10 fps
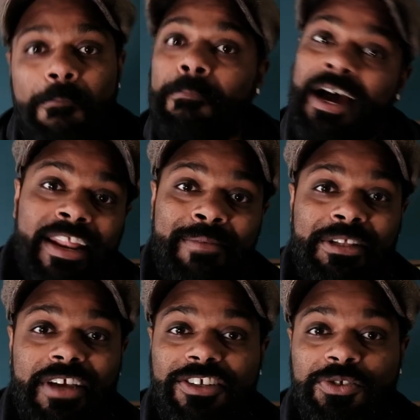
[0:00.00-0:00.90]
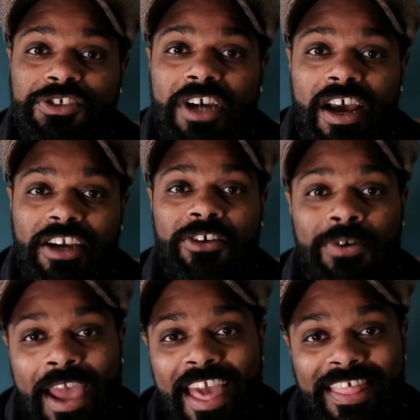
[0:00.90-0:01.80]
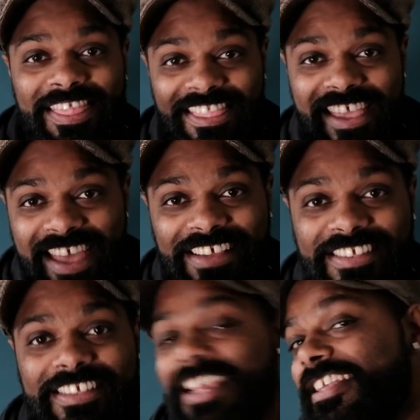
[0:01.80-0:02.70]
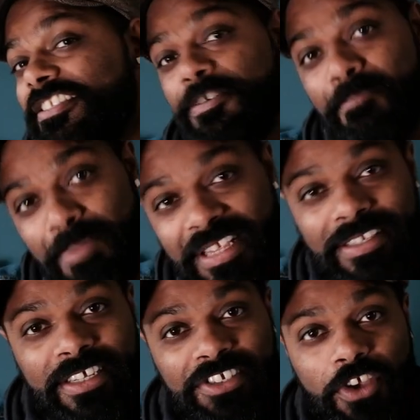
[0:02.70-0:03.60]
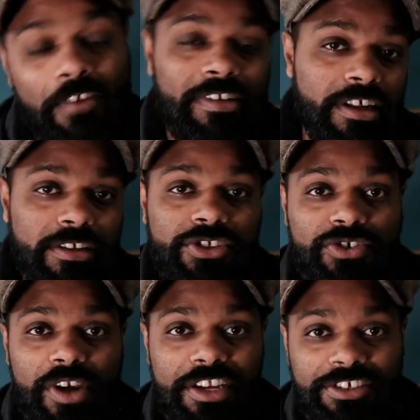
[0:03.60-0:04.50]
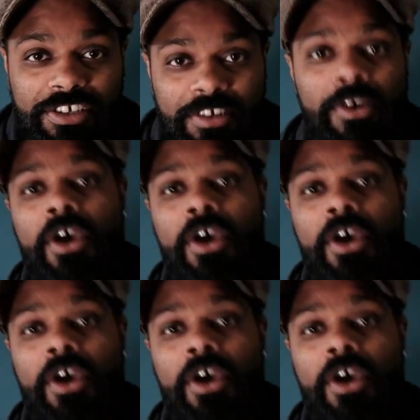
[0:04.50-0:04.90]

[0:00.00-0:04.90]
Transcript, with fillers: My name is Ashwin Chacko, and this is the business of illustration.